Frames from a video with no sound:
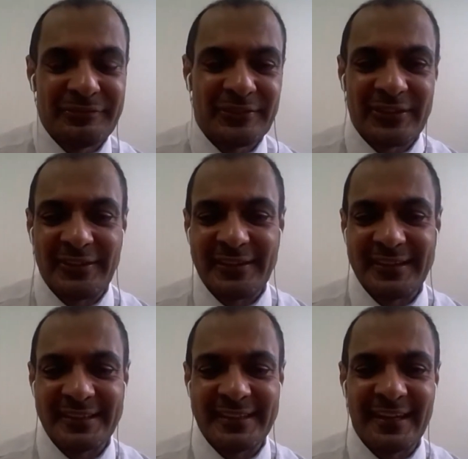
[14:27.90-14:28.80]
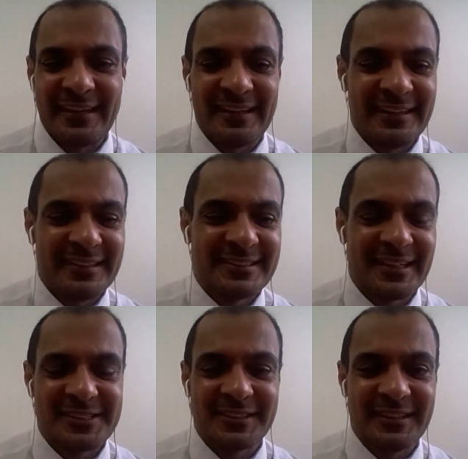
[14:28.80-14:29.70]
for attending this
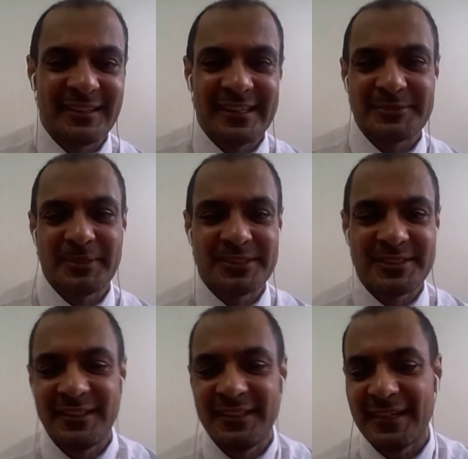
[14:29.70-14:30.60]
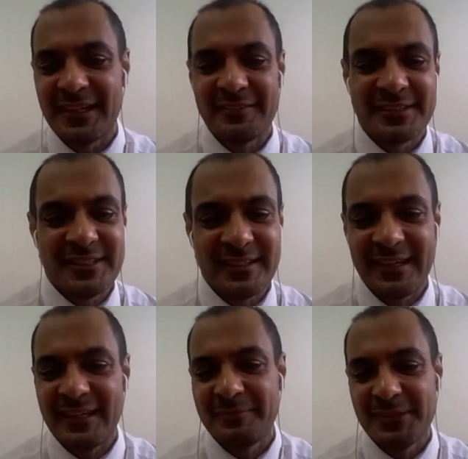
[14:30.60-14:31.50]
session, especially
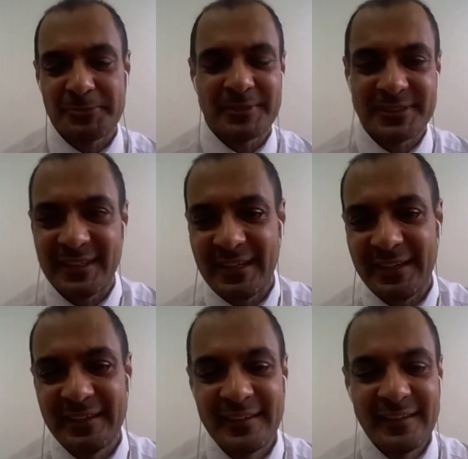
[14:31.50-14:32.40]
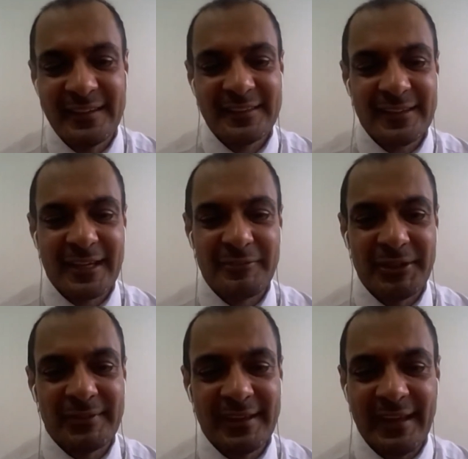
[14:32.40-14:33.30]
Regina and Miss Priscilla. We
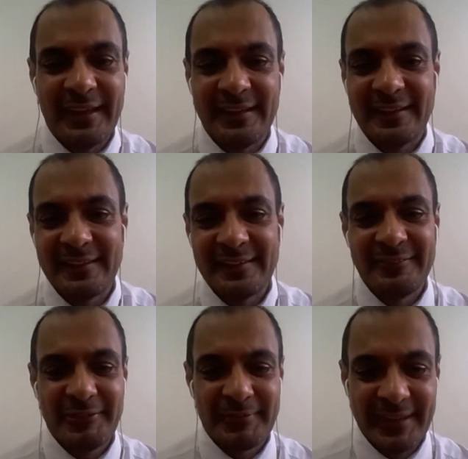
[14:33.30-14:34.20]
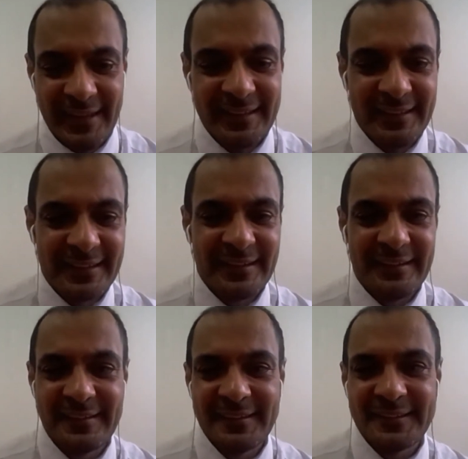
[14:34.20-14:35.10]
will end here.
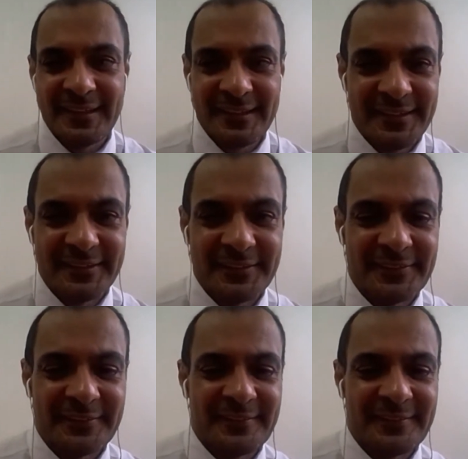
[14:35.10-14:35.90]
Thank you.